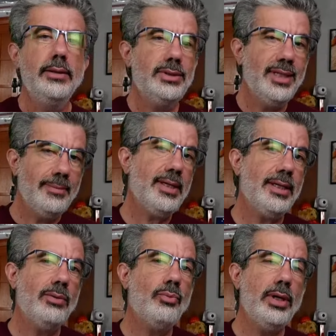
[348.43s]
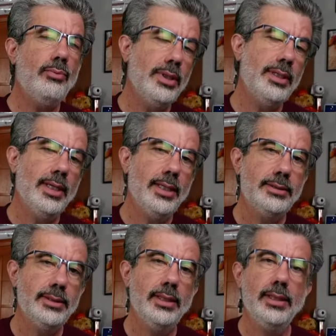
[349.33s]
So typically we would not
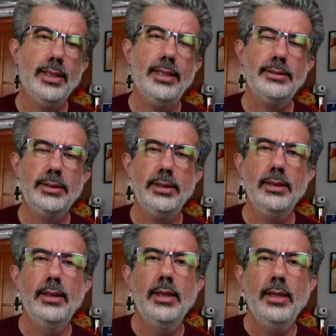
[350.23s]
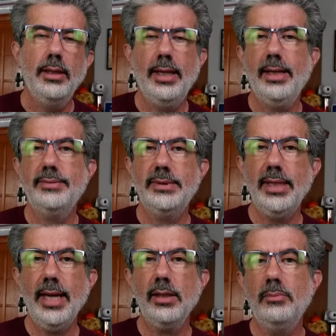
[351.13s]
sail Alaska out of
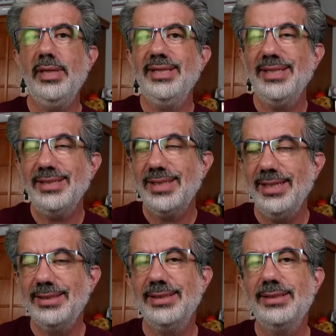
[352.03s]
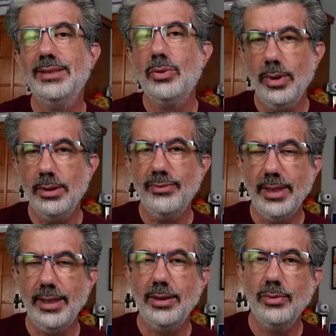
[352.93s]
Seattle. But in this case, it's a
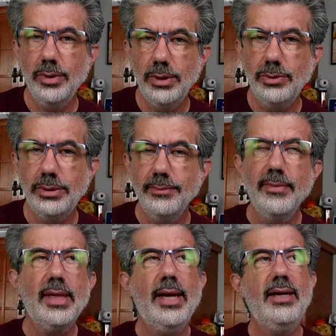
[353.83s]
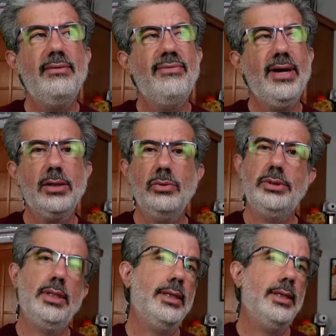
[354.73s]
12-day cruise. And in fact,
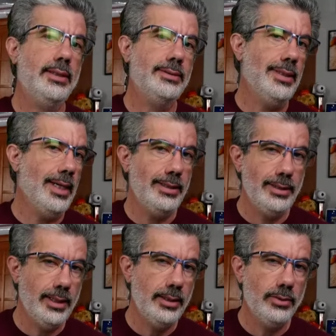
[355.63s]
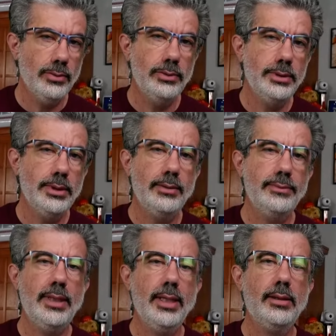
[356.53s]
Oceana has 9-day cruises out
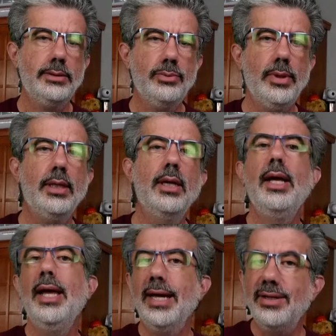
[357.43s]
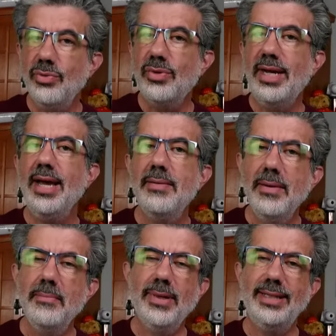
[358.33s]
of Seattle as well. You get
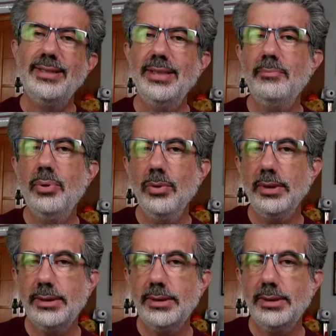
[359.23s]
plenty of port